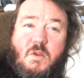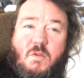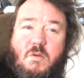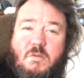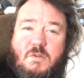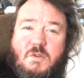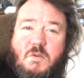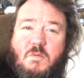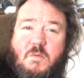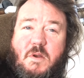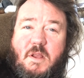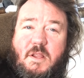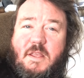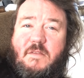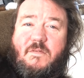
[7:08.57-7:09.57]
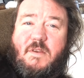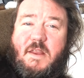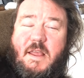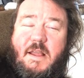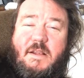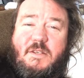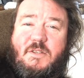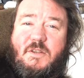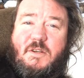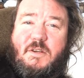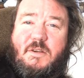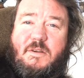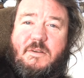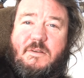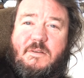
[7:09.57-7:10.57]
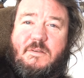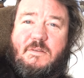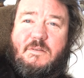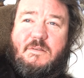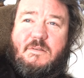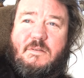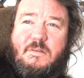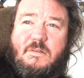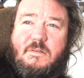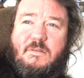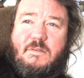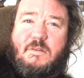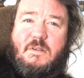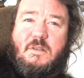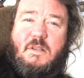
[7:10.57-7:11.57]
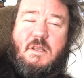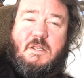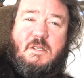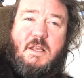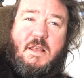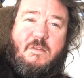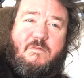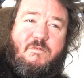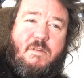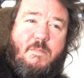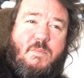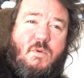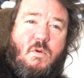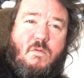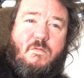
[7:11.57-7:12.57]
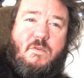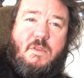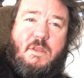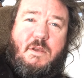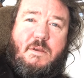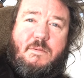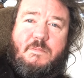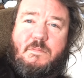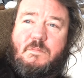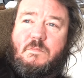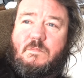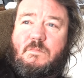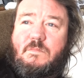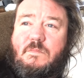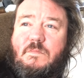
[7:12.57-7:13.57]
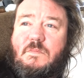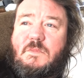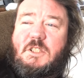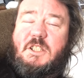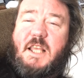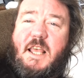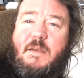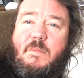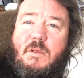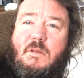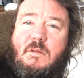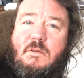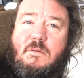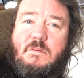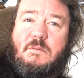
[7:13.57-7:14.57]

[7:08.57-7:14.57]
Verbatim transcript: those who will even answer, they say he flipped over the table